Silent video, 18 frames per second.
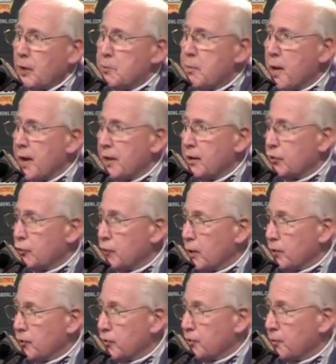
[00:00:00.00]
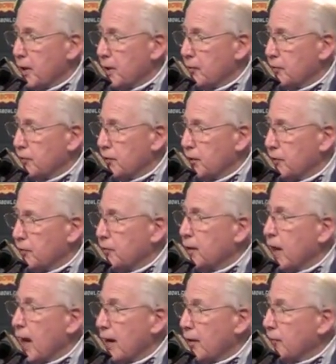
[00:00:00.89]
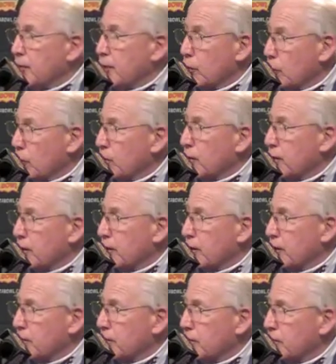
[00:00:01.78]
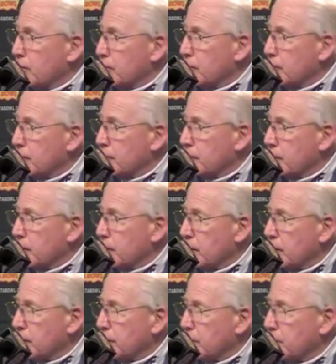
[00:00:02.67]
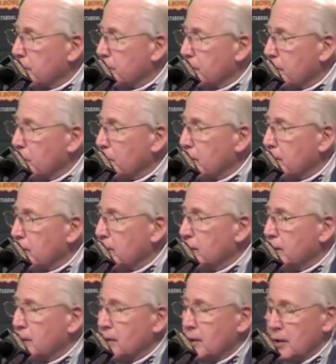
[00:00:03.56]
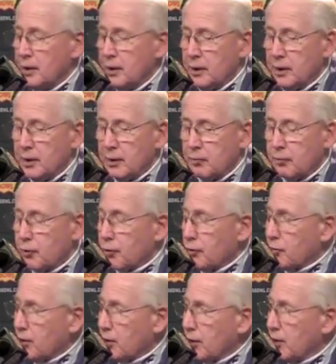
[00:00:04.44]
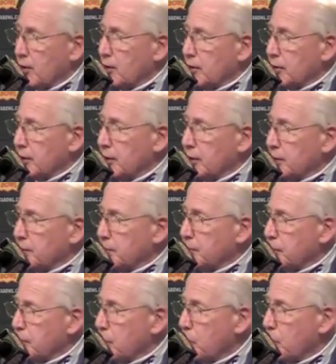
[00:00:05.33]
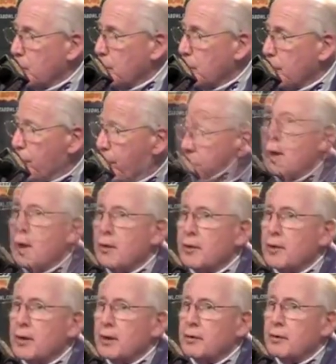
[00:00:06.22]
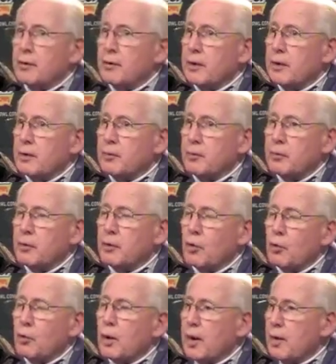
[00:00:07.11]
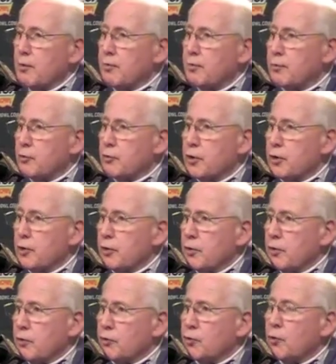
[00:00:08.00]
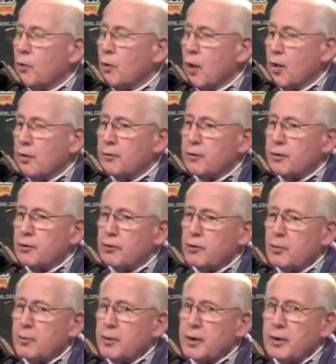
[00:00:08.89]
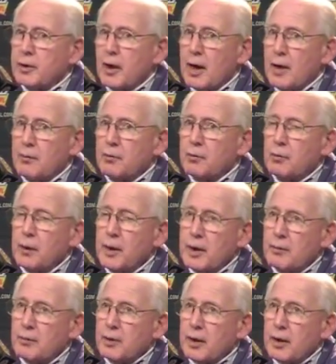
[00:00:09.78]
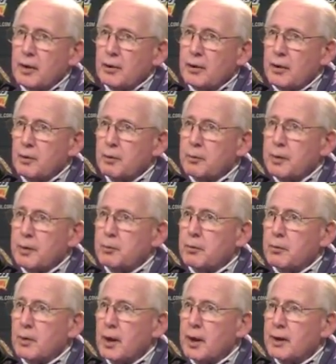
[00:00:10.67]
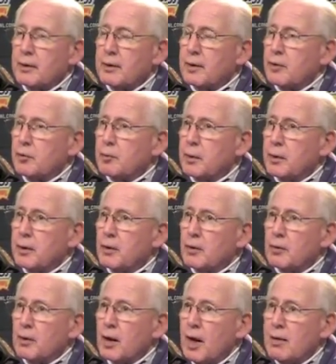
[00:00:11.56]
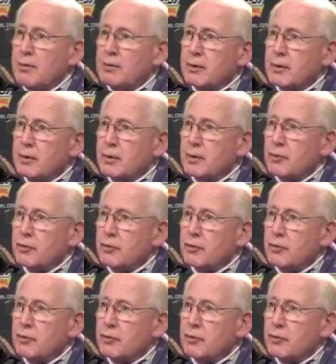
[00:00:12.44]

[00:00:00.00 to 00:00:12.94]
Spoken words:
by any stretch of the imagination, out of the ordinary for Chris. He's played well virtually all year. Well, I think what I've shared so often, so many times, and we have a lot of young people like this, but Colin